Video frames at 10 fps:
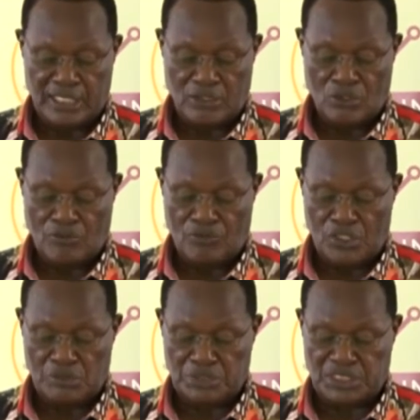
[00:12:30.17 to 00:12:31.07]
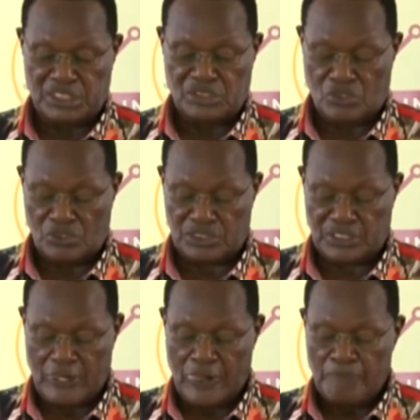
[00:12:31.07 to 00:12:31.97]
and the low volume seal
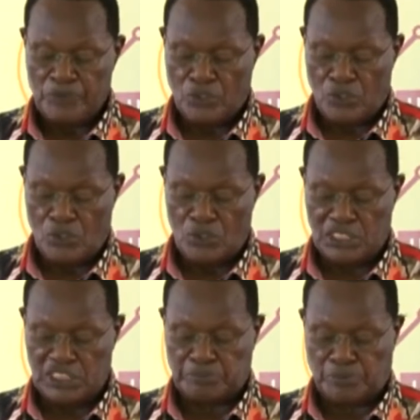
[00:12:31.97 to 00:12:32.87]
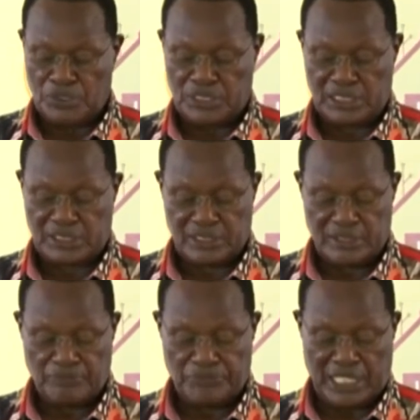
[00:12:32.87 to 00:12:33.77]
roads. All these projects
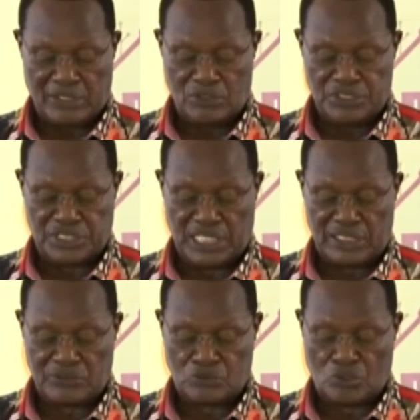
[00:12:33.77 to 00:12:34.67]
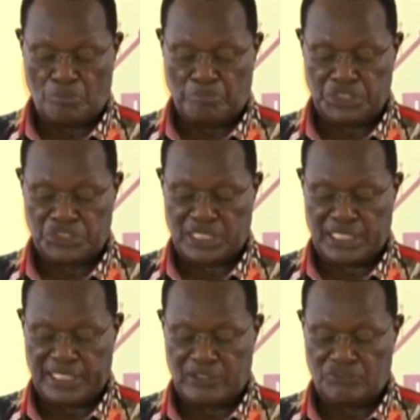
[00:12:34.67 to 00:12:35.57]
are on track to completion
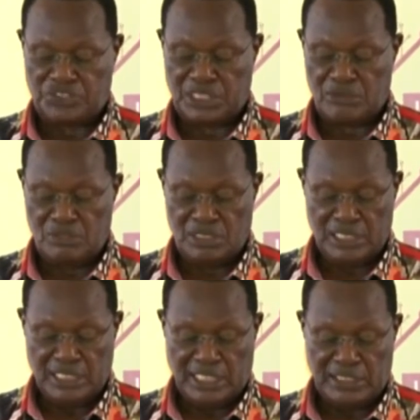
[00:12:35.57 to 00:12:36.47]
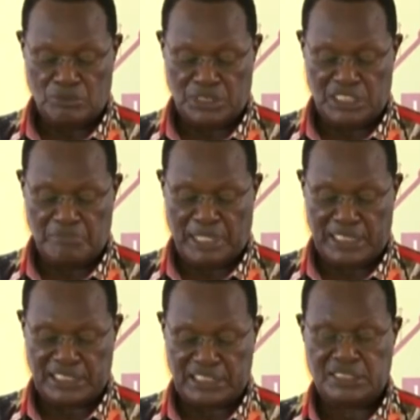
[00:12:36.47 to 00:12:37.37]
ahead of schedule and within
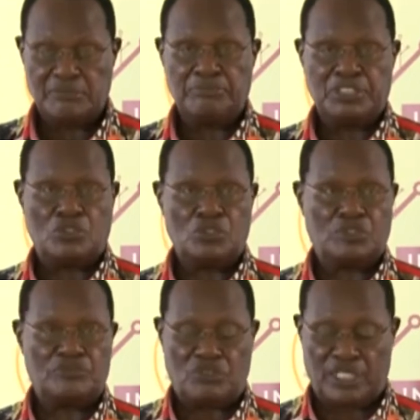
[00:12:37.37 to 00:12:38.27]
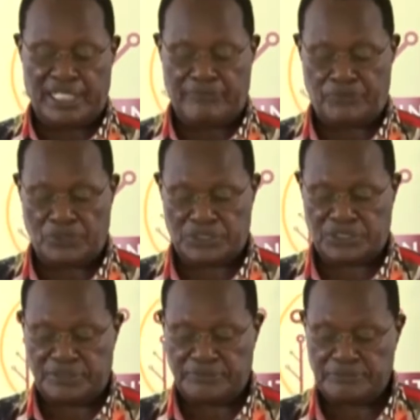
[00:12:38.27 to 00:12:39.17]
budget because of your
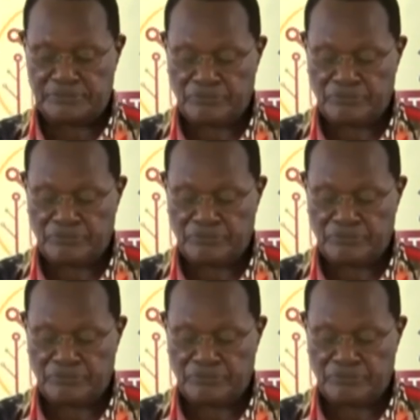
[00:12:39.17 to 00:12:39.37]
efforts.